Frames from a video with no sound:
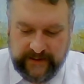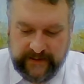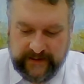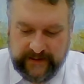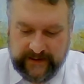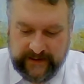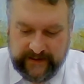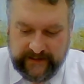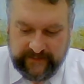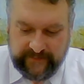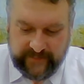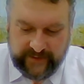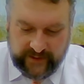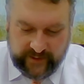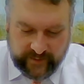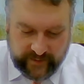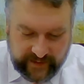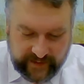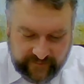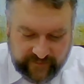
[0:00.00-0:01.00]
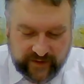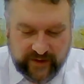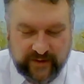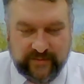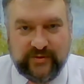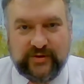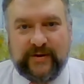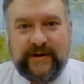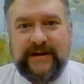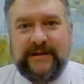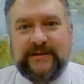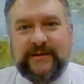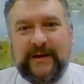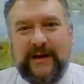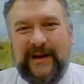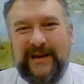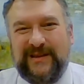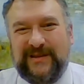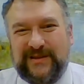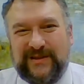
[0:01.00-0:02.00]
The Greek verb
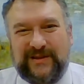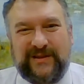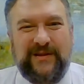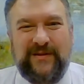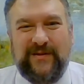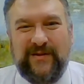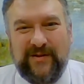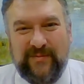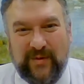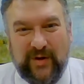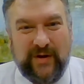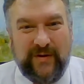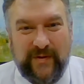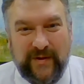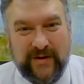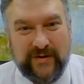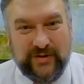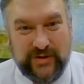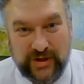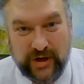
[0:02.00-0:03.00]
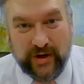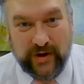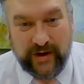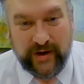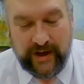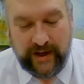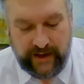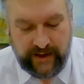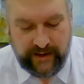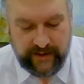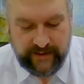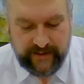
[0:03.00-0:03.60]
translated send them on their journey